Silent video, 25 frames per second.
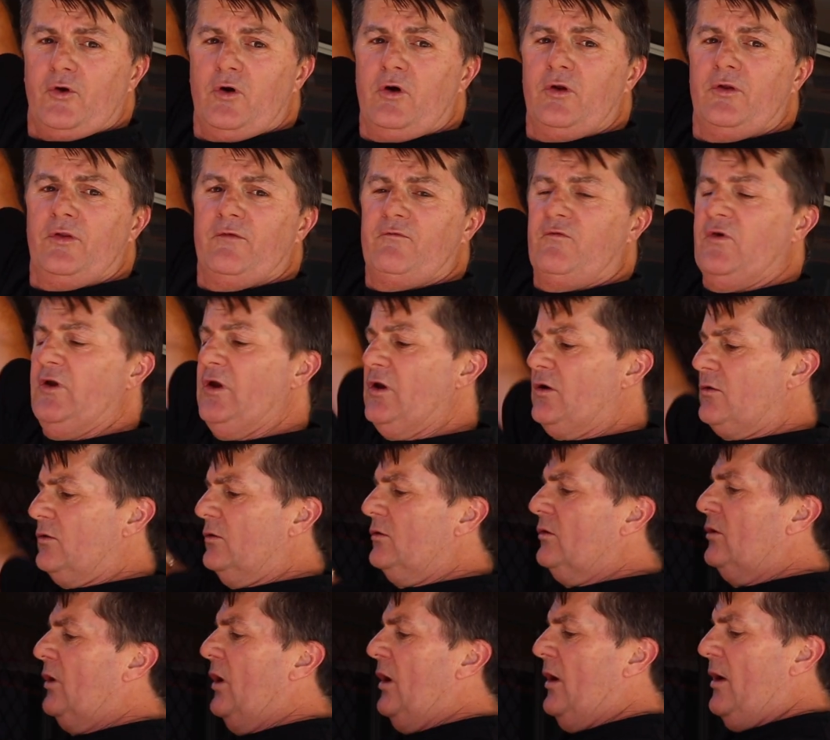on the
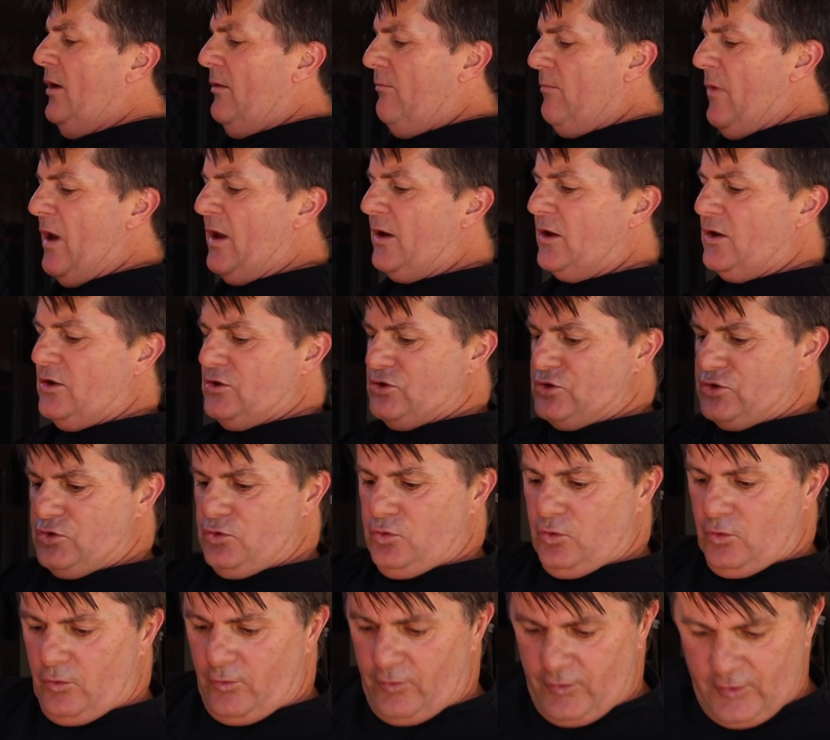vehicle, making
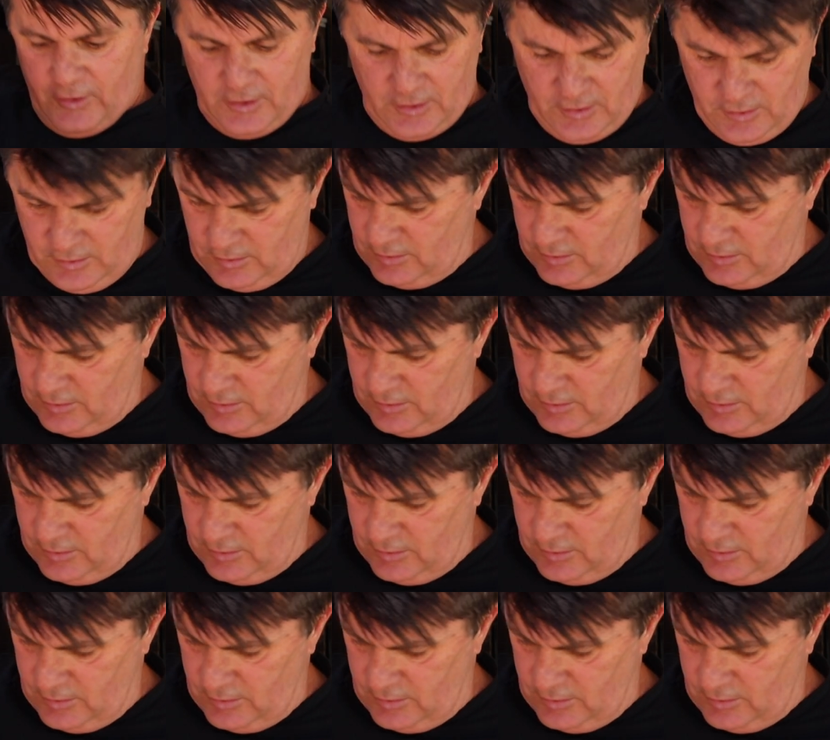sure that